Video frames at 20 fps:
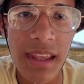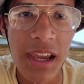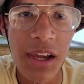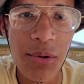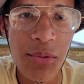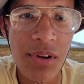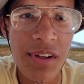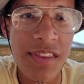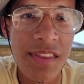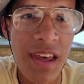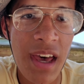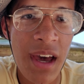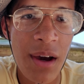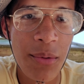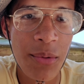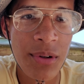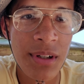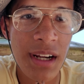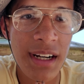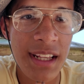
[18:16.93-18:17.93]
And with that,
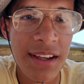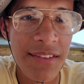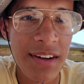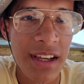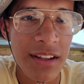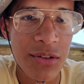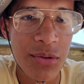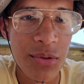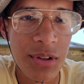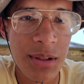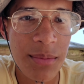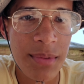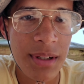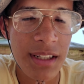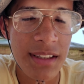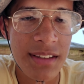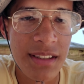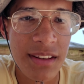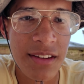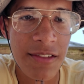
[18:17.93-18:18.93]
we're not even at 20
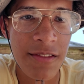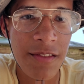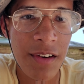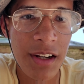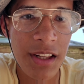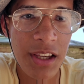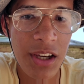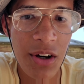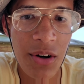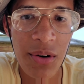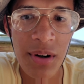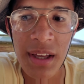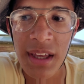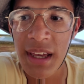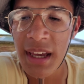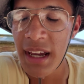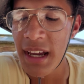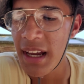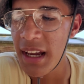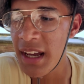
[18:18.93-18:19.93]
minutes in the video,
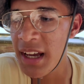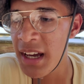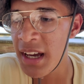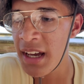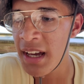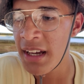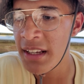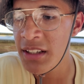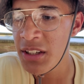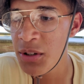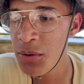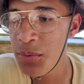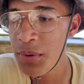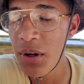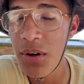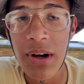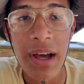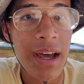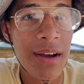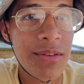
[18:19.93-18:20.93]
and you
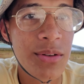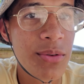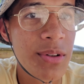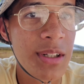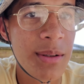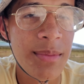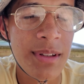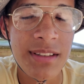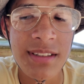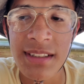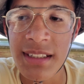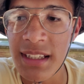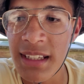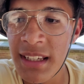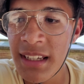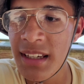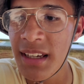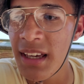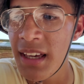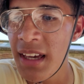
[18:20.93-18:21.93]
will have 20 minutes to
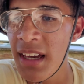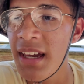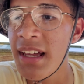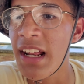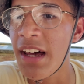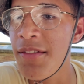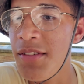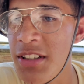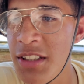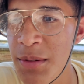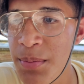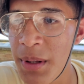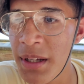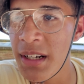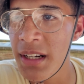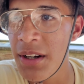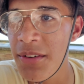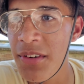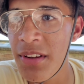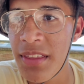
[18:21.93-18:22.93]
eat, and I've explained
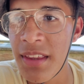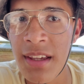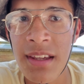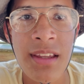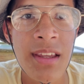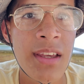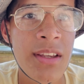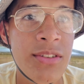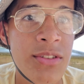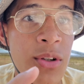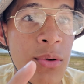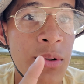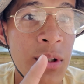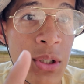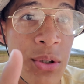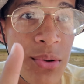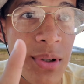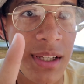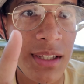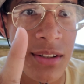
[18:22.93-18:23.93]
everything. So
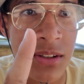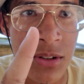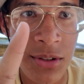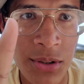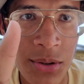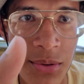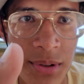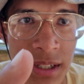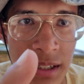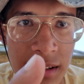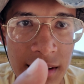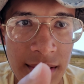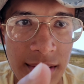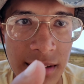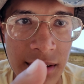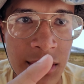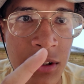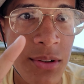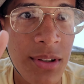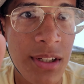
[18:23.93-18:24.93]
you can do it.
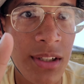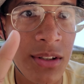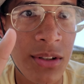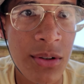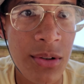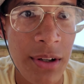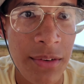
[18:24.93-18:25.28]
You can do it.